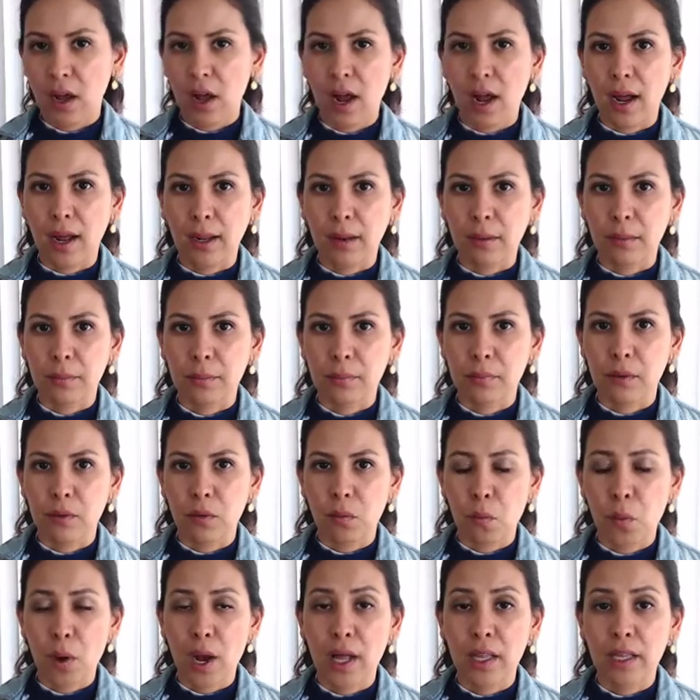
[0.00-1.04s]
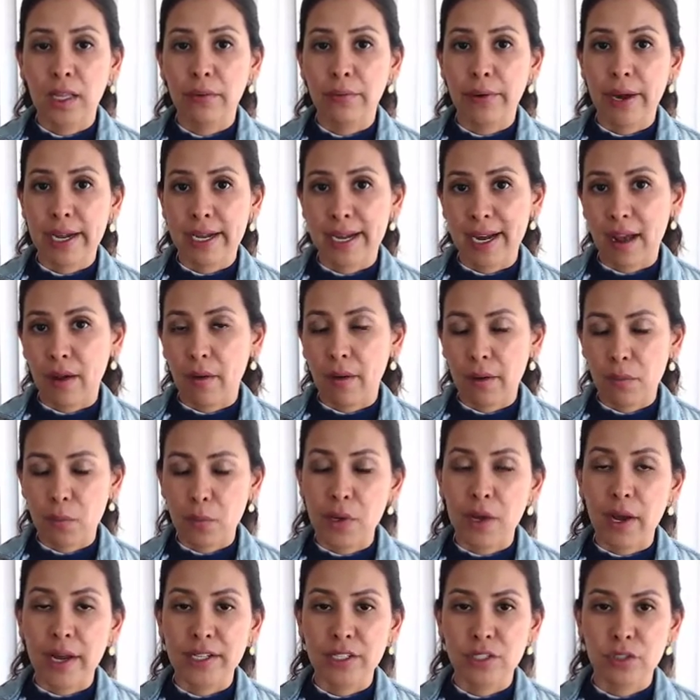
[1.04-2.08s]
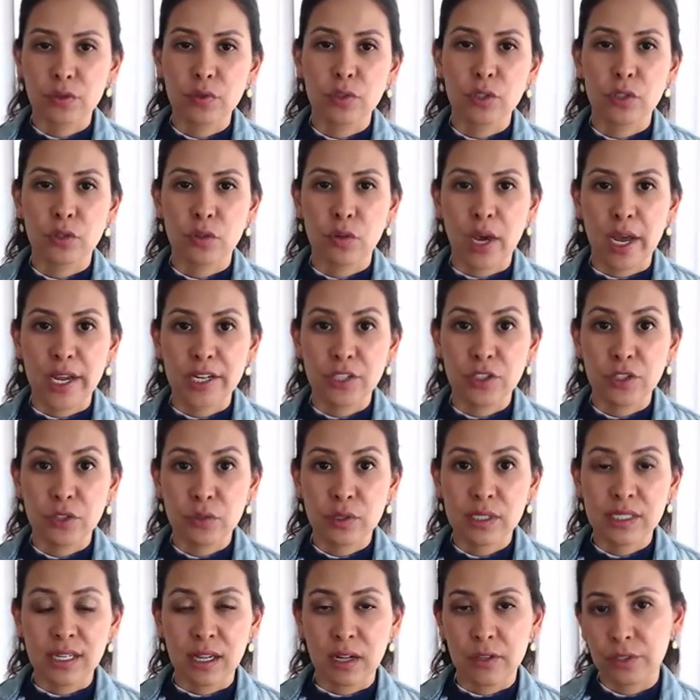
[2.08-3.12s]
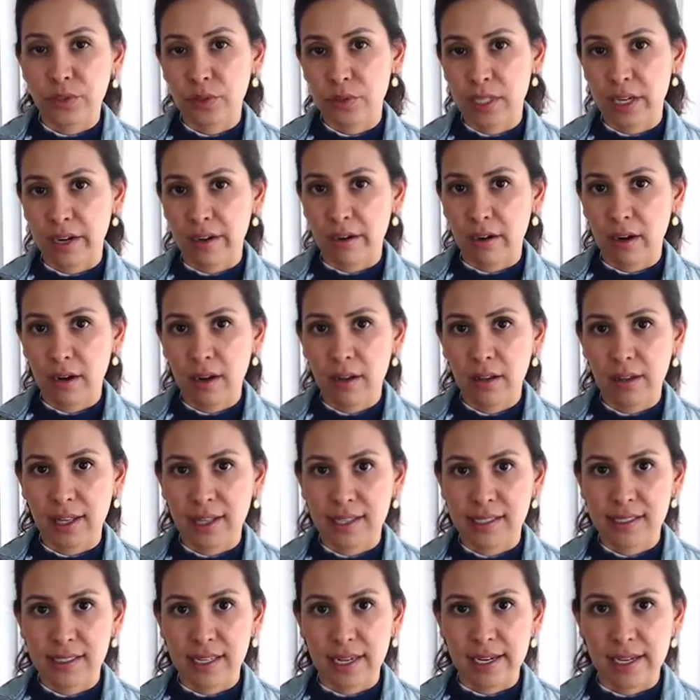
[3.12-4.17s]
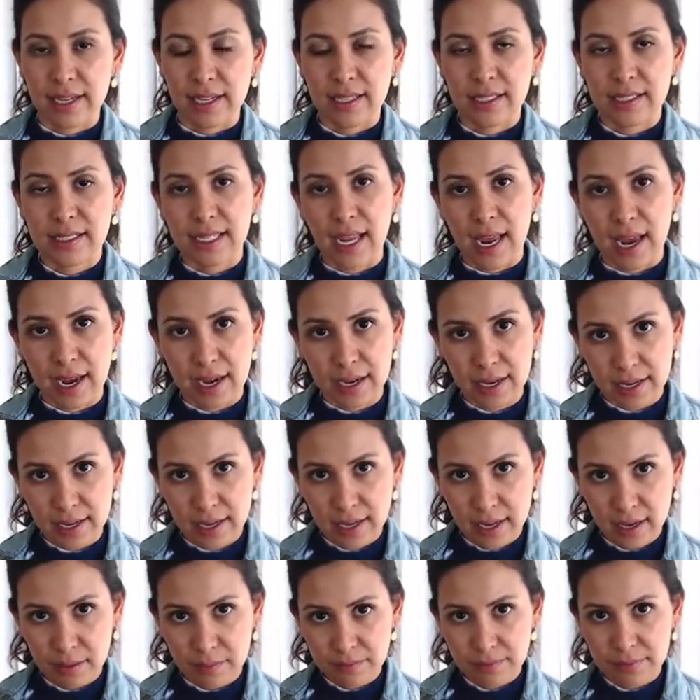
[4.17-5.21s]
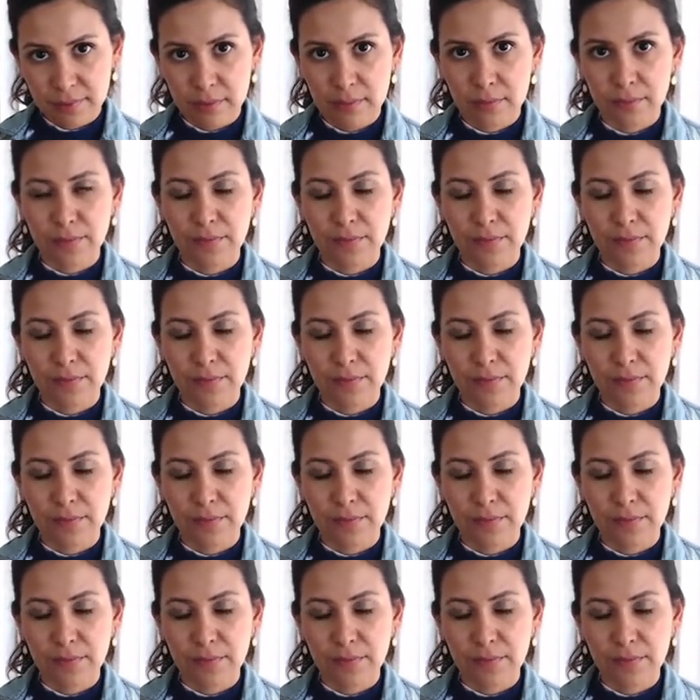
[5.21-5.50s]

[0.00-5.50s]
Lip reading: While right now I do sell doTERRA as like a side income.